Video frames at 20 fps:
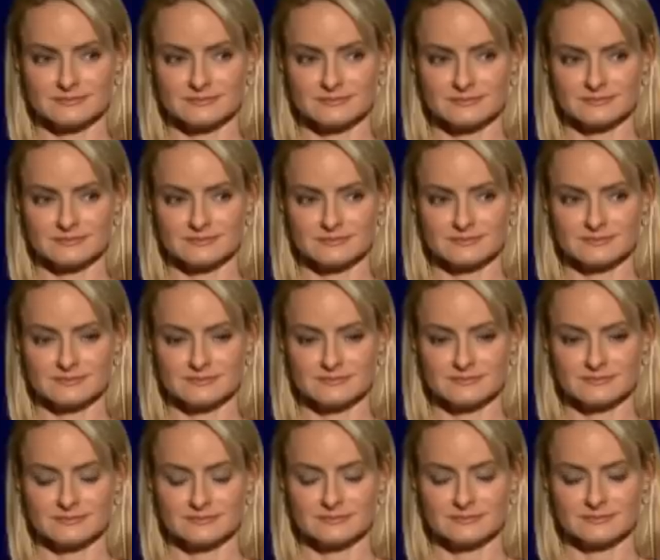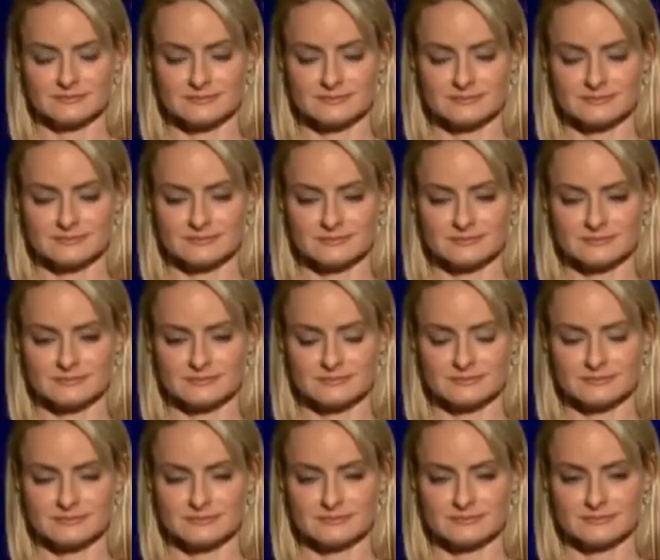
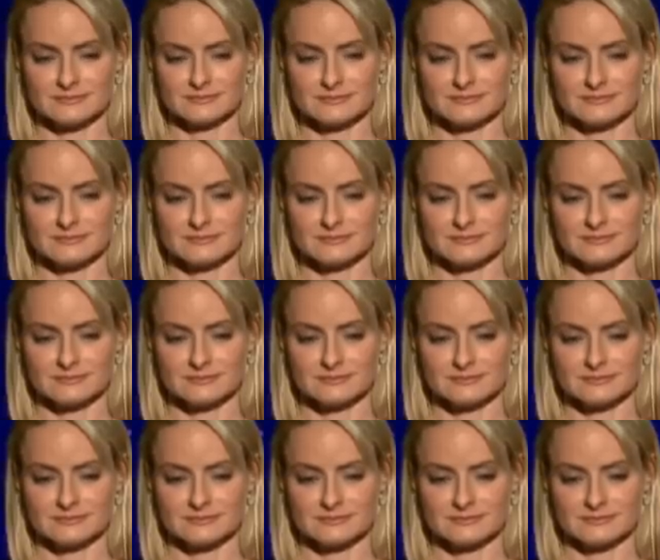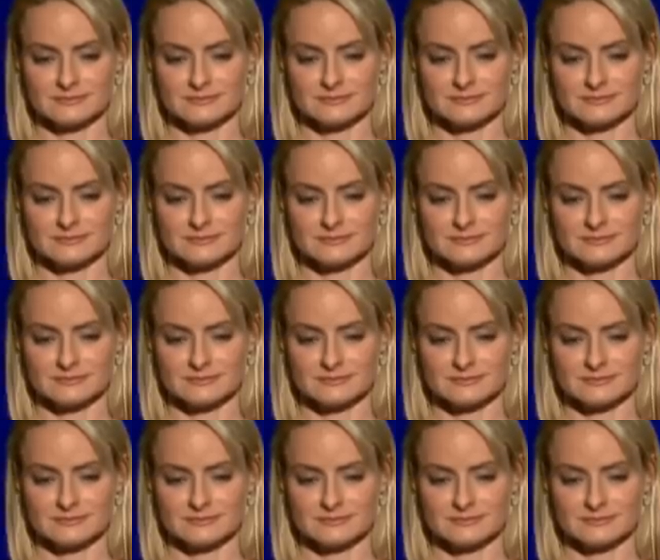
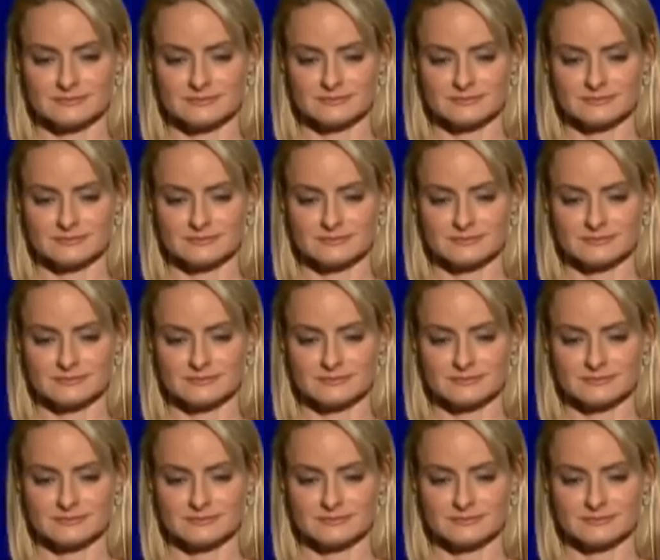No words are spoken by the person on screen.